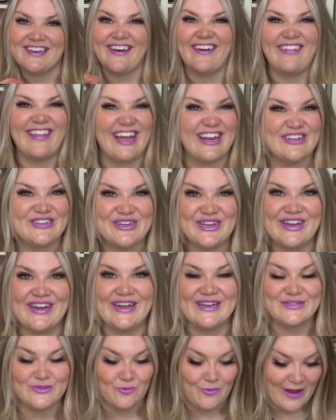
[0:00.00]
collection
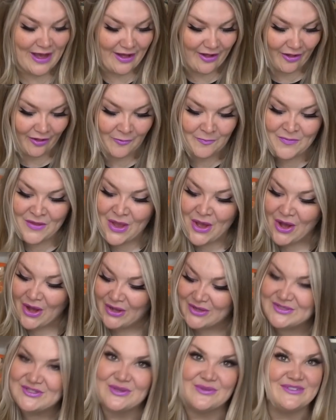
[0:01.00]
as well.
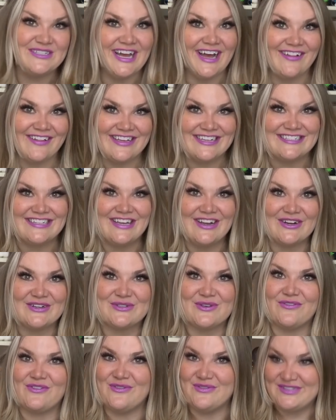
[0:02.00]
Also, Telly's here,
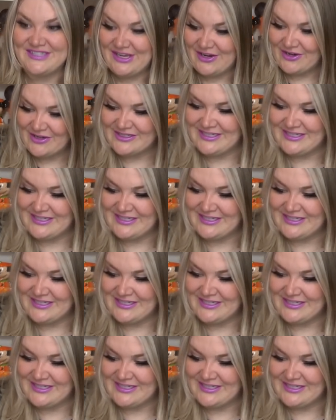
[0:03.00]
so if you see her